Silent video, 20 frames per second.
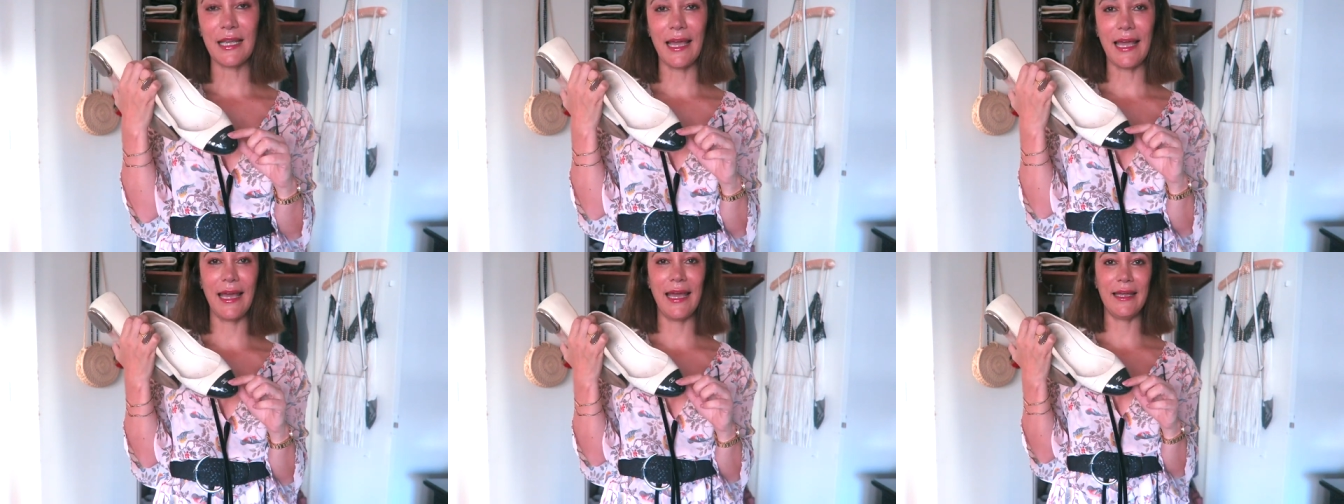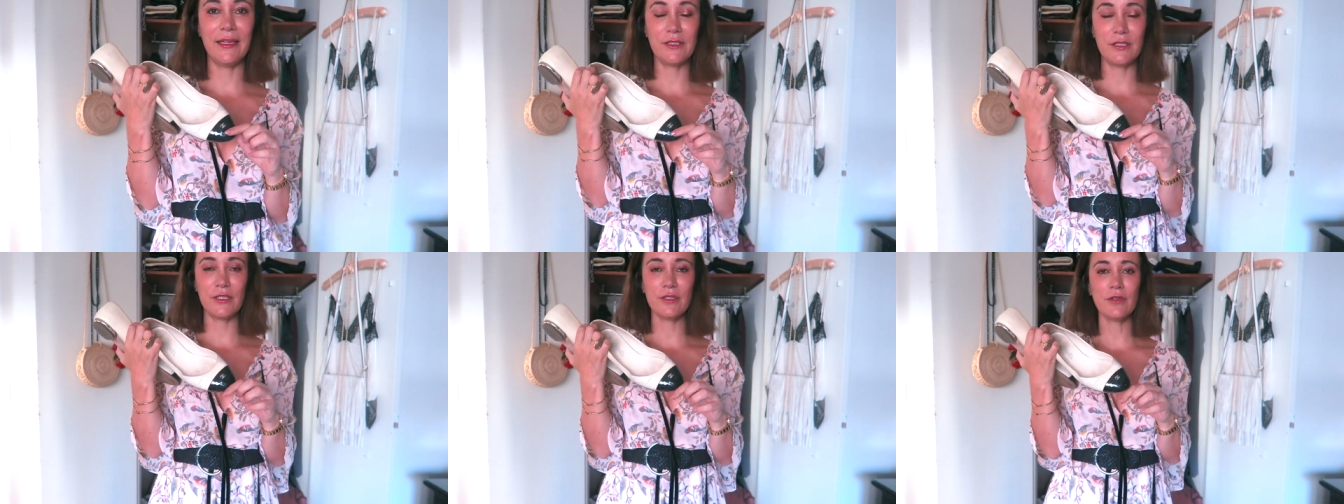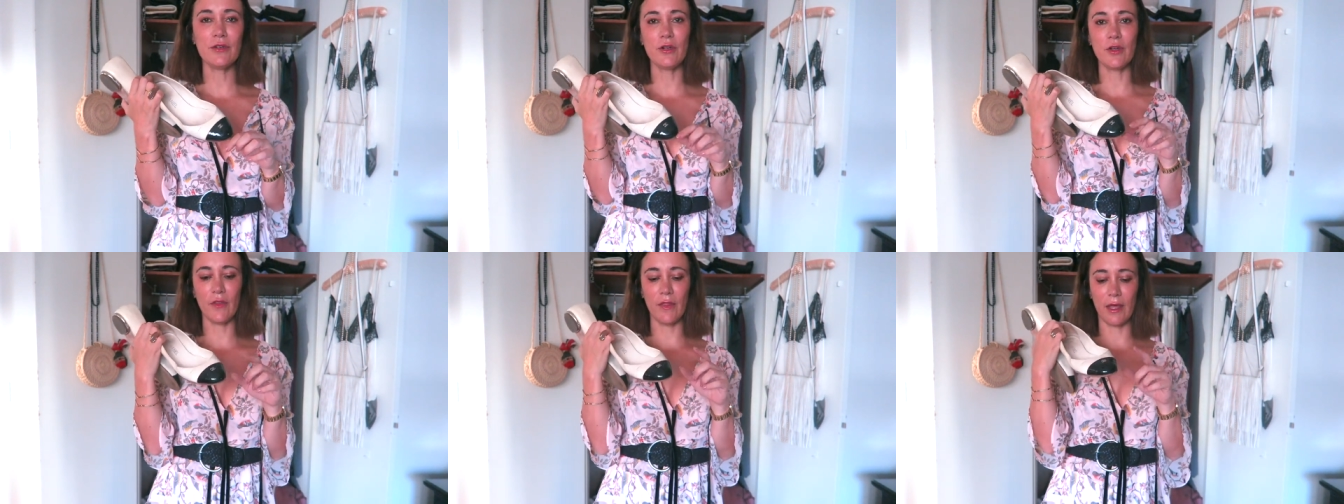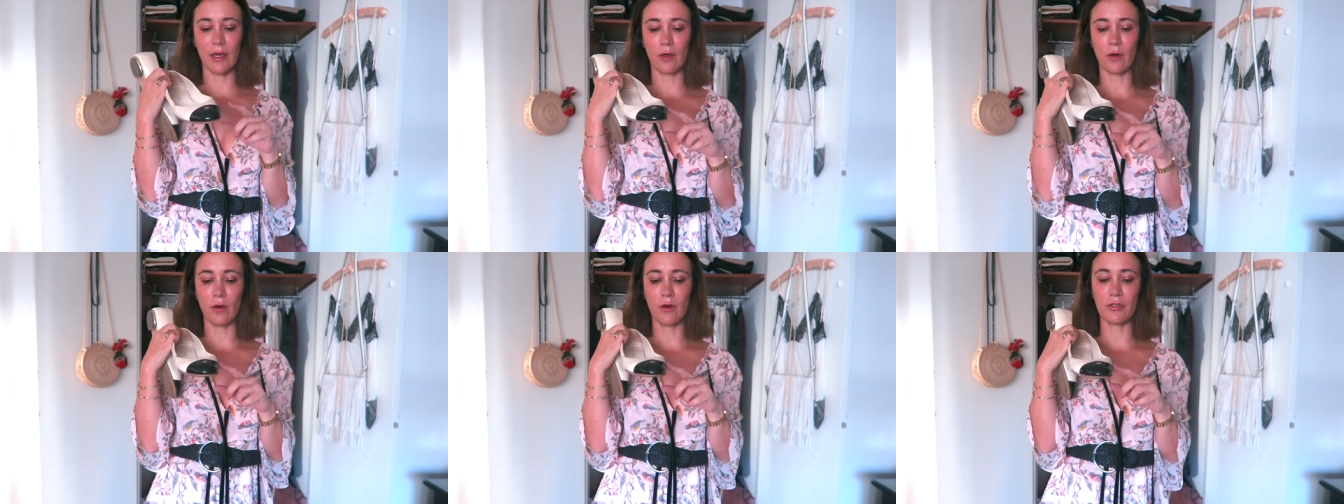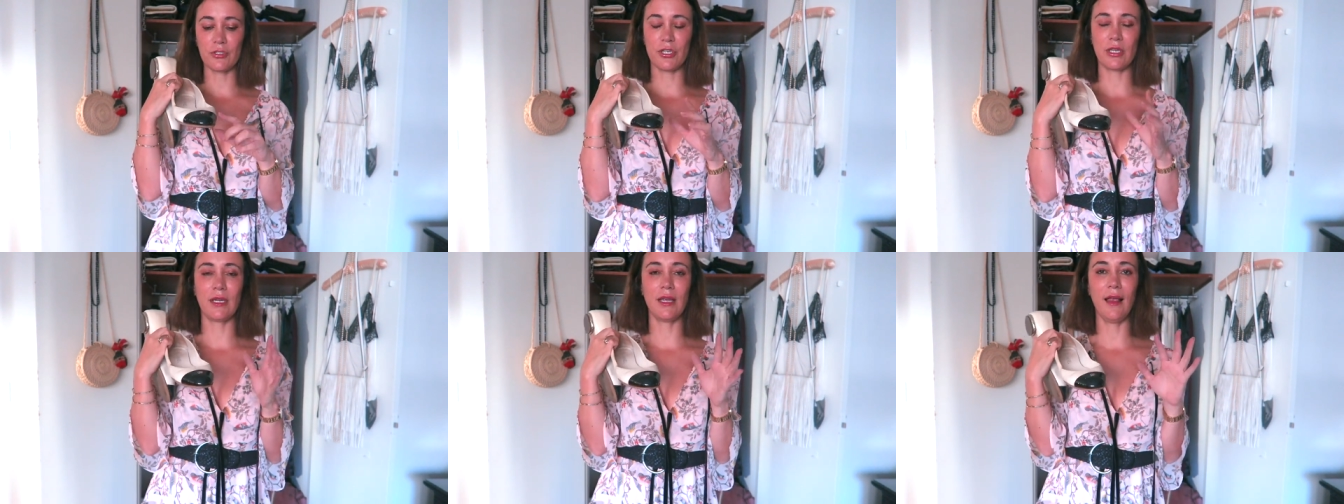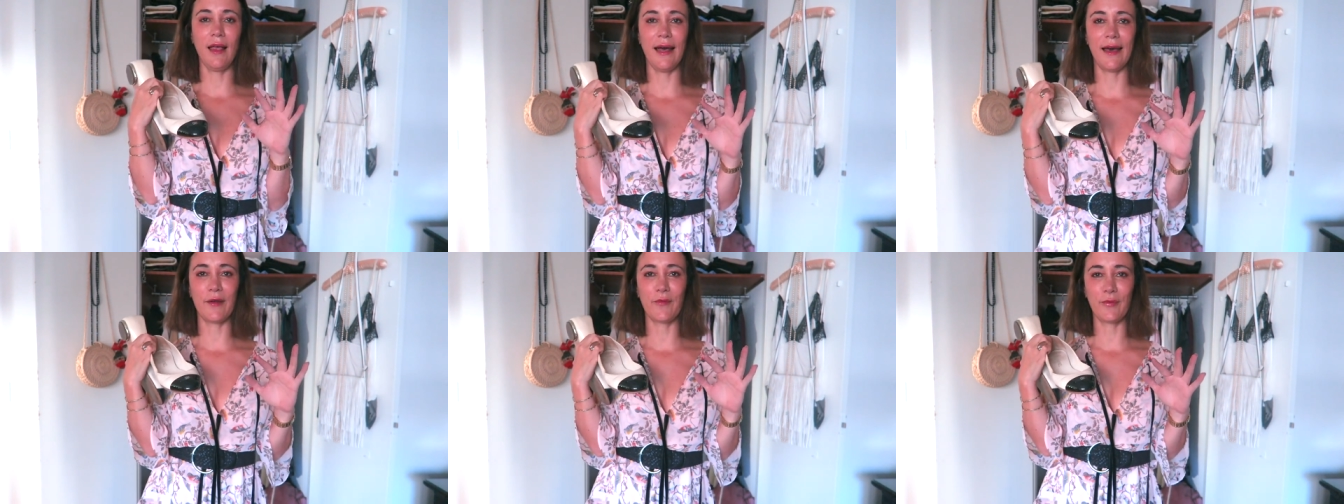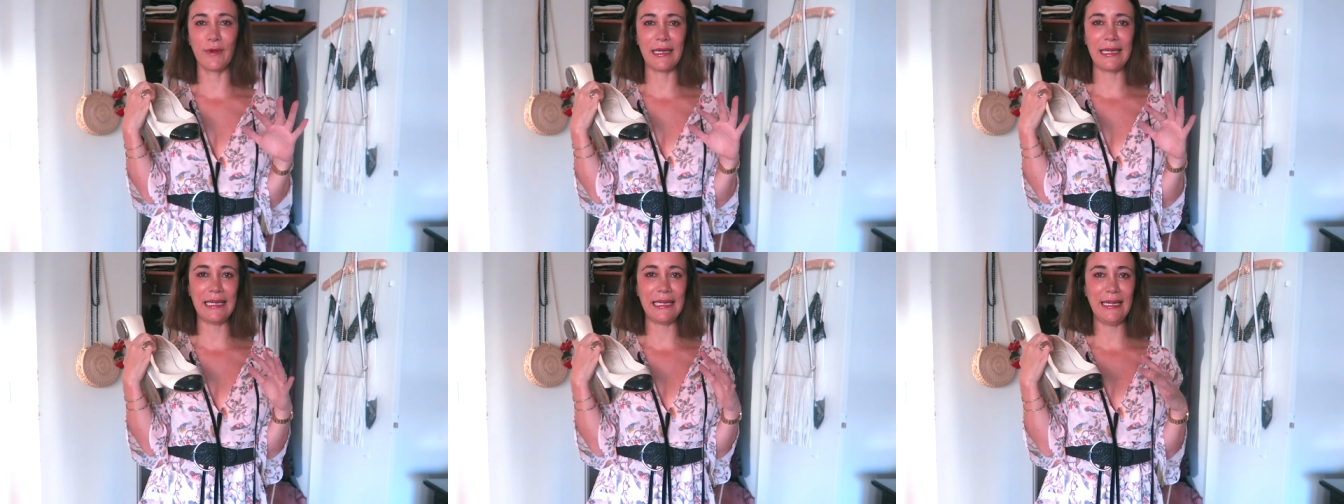And did you know that Coco Chanel had
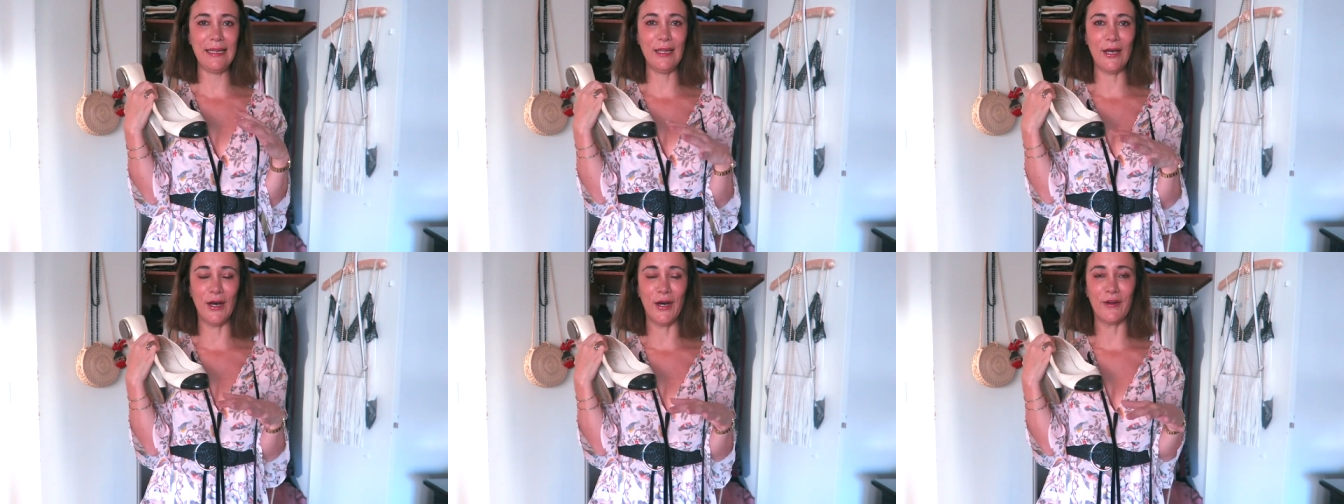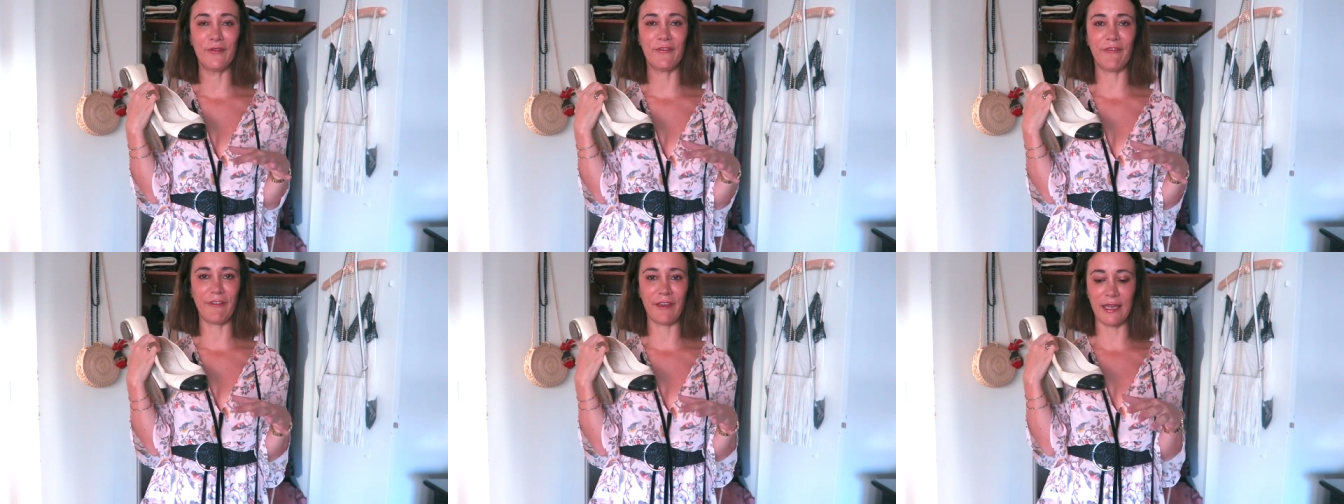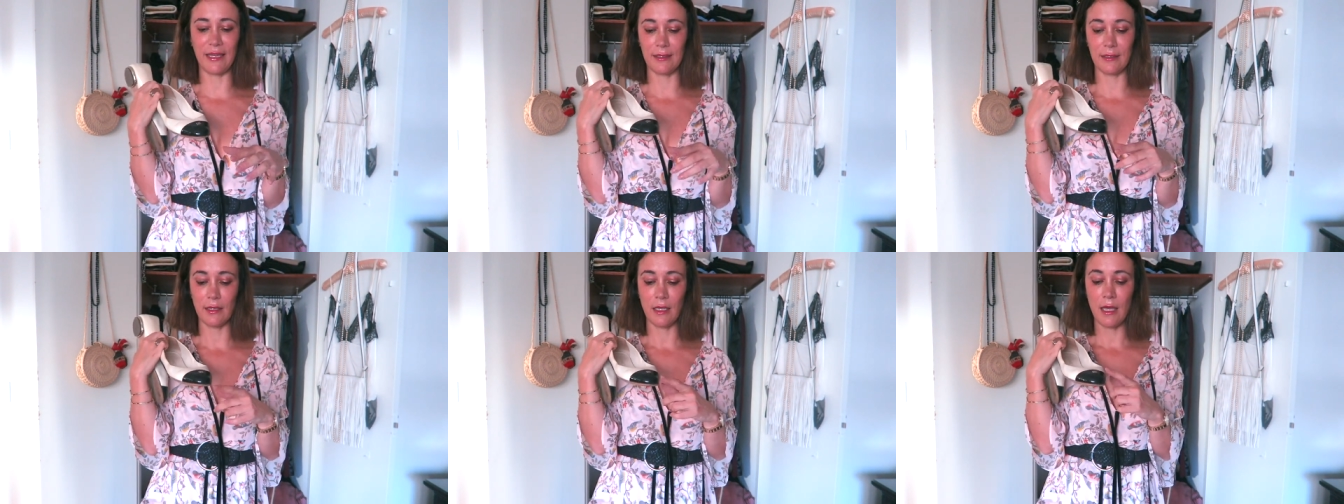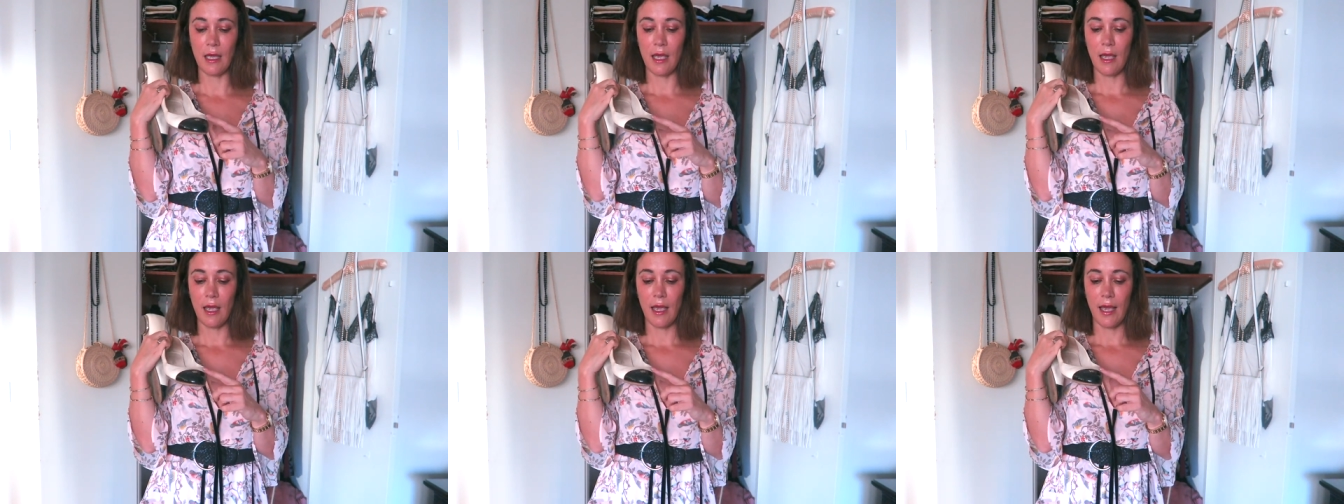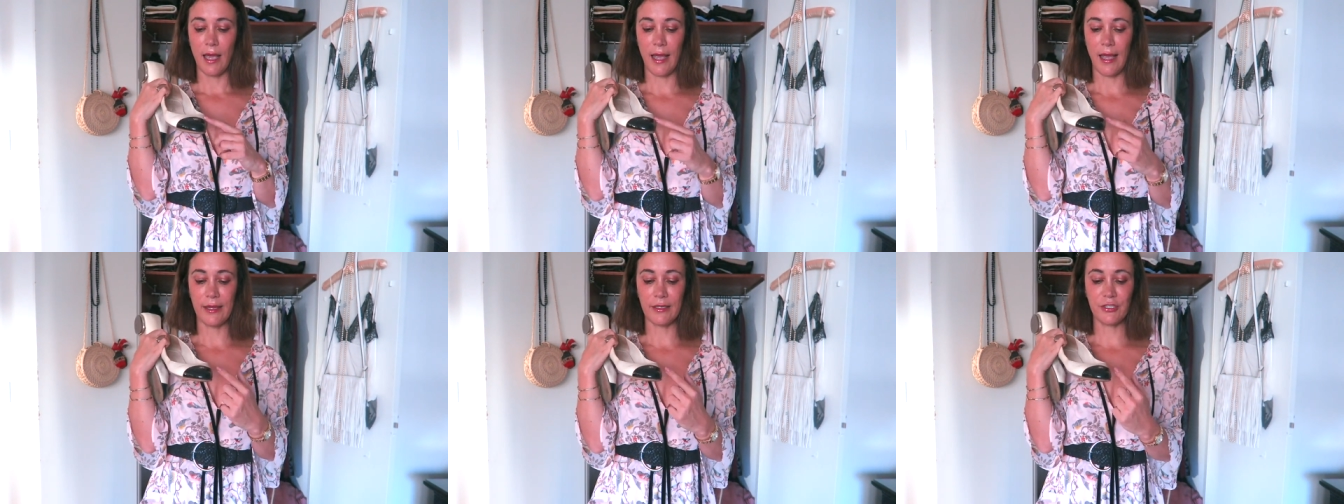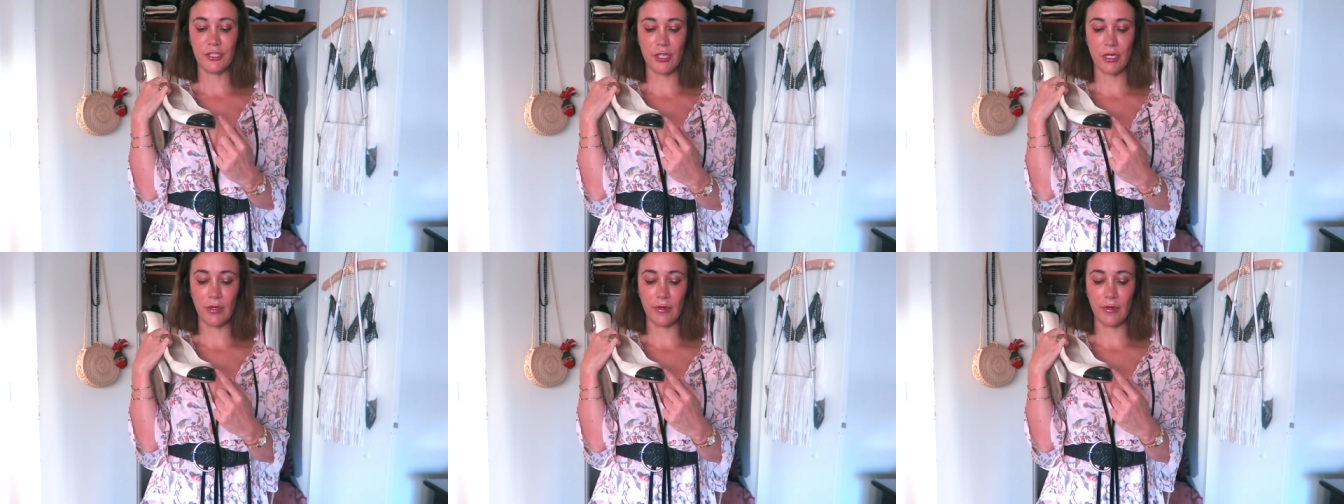really long feet? And she